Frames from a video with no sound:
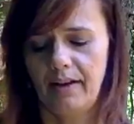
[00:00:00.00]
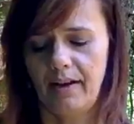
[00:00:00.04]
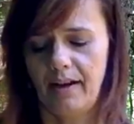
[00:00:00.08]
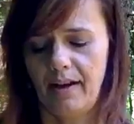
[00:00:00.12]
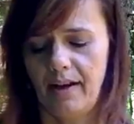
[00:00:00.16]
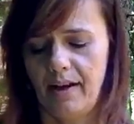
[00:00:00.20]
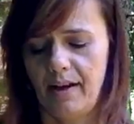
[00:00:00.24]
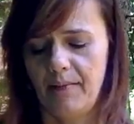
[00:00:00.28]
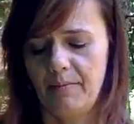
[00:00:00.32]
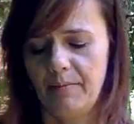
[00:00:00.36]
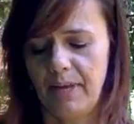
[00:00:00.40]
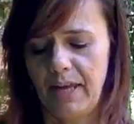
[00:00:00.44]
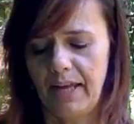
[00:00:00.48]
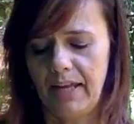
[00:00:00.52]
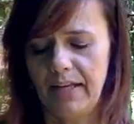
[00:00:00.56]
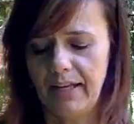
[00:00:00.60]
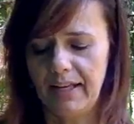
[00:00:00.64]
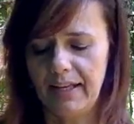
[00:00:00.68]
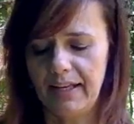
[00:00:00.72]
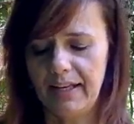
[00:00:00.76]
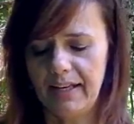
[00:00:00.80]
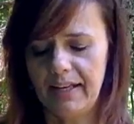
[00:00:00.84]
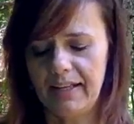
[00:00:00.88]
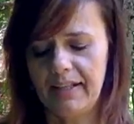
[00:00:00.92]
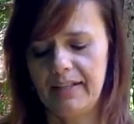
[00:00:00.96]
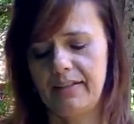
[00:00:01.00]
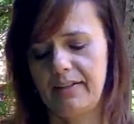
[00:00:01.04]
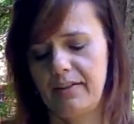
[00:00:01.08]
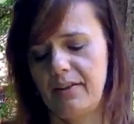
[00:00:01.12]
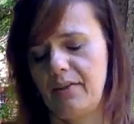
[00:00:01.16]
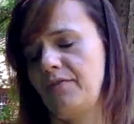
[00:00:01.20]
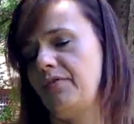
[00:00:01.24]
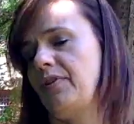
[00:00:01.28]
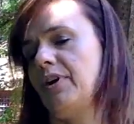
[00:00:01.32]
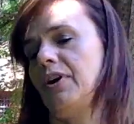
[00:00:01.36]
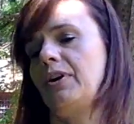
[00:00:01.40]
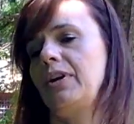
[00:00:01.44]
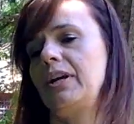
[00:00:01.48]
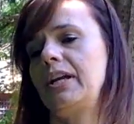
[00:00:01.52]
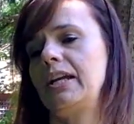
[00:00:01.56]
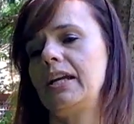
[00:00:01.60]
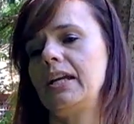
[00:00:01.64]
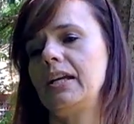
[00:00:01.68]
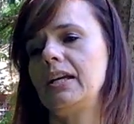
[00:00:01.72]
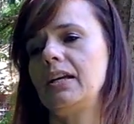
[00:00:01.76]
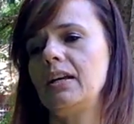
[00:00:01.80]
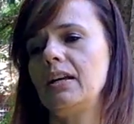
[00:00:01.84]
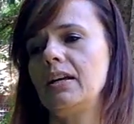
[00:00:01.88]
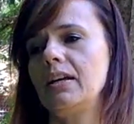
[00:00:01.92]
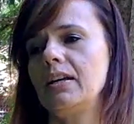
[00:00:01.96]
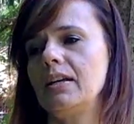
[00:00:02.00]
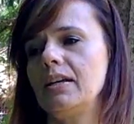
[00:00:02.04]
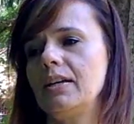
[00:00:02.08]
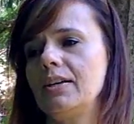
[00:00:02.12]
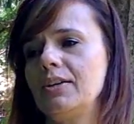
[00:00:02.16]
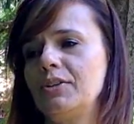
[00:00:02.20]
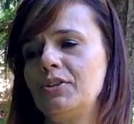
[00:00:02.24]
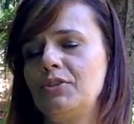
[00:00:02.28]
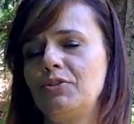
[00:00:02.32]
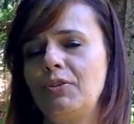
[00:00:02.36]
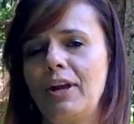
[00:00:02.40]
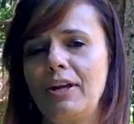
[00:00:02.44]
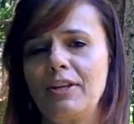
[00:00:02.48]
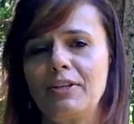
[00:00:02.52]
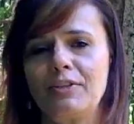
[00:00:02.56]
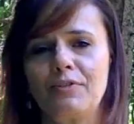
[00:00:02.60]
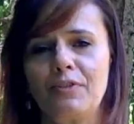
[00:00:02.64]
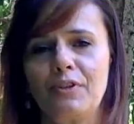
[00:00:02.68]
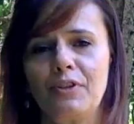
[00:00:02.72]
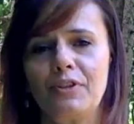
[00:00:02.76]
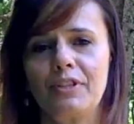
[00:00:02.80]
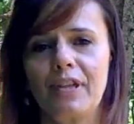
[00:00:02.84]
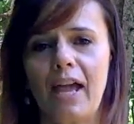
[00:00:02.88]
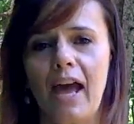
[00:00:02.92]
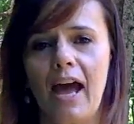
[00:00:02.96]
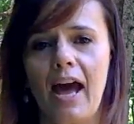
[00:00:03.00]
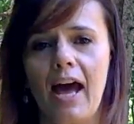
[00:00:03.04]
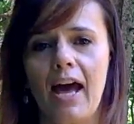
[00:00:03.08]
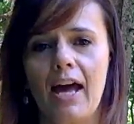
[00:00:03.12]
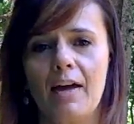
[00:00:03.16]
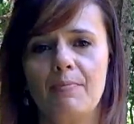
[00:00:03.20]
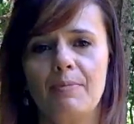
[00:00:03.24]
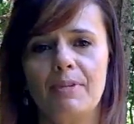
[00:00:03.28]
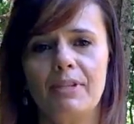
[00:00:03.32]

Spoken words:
And it is a very stressful time.